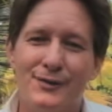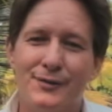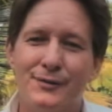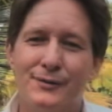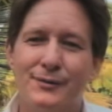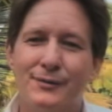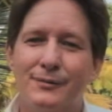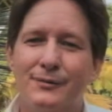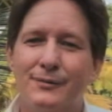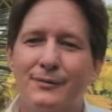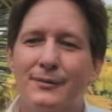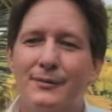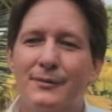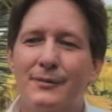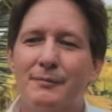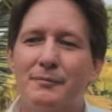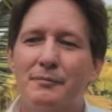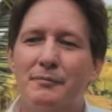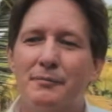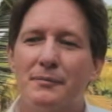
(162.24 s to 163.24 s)
to
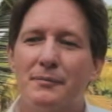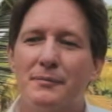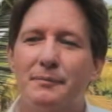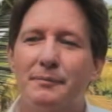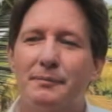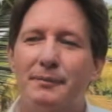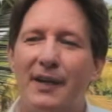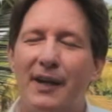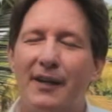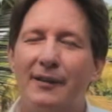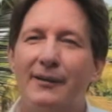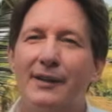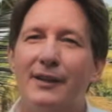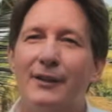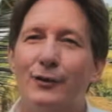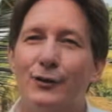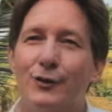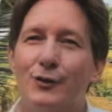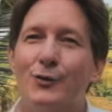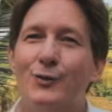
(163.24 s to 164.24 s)
paving
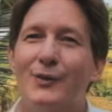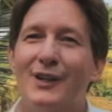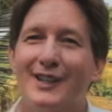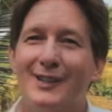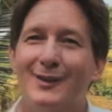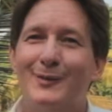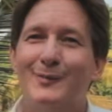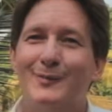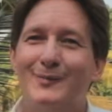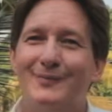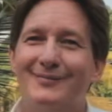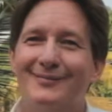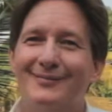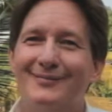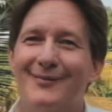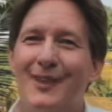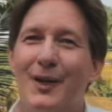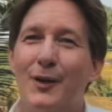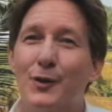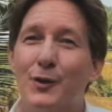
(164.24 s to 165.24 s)
a new way,
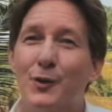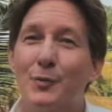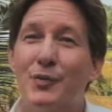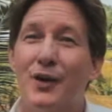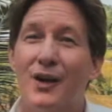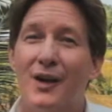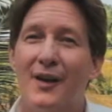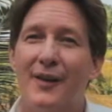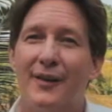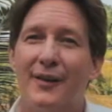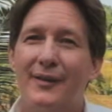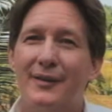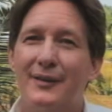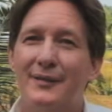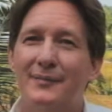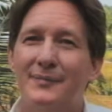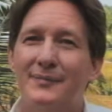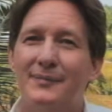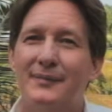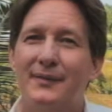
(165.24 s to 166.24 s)
a new path
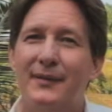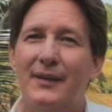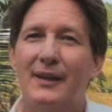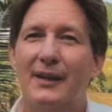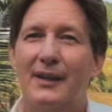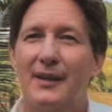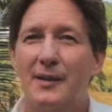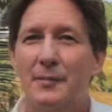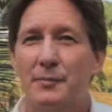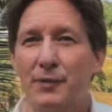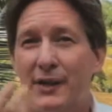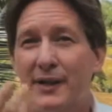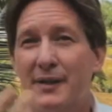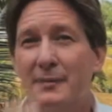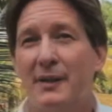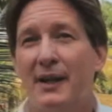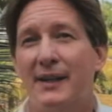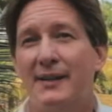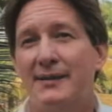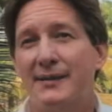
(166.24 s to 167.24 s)
in the
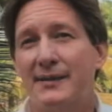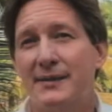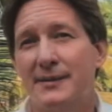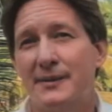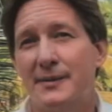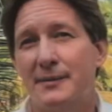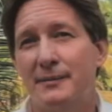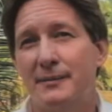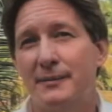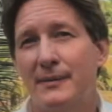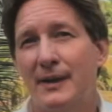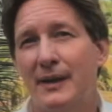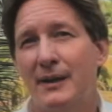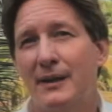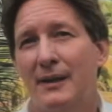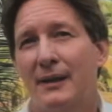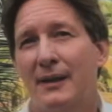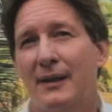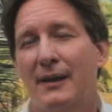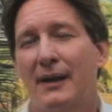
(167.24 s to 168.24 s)
body-mind system,
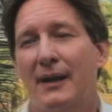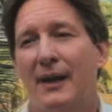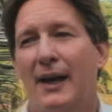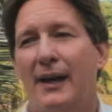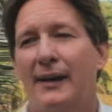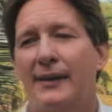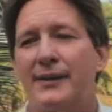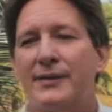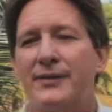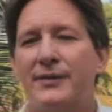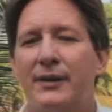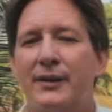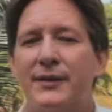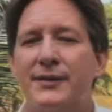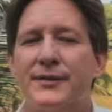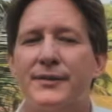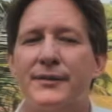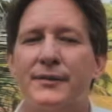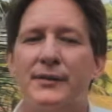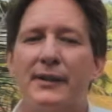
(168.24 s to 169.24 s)
and it starts
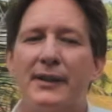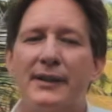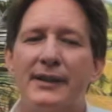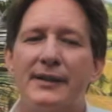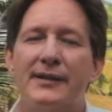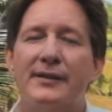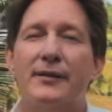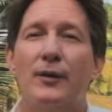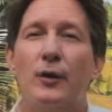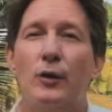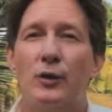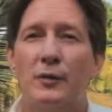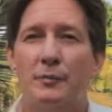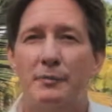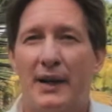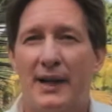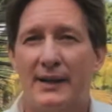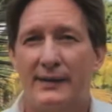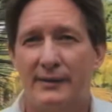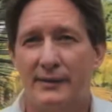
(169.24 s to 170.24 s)
to release the old
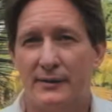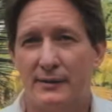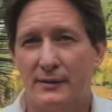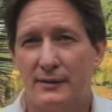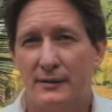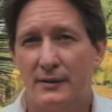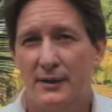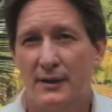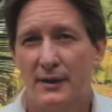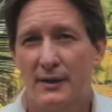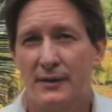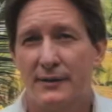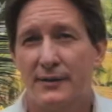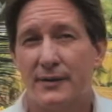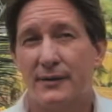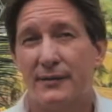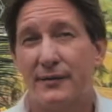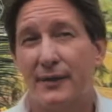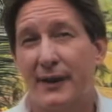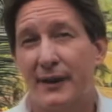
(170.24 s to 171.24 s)
pattern.
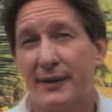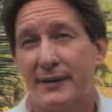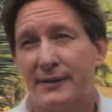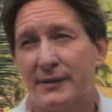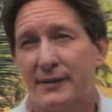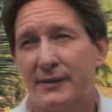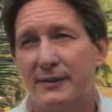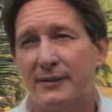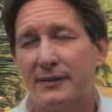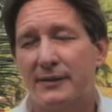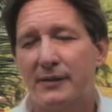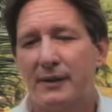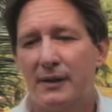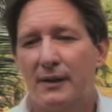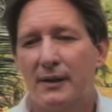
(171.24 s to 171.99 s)
So for instance,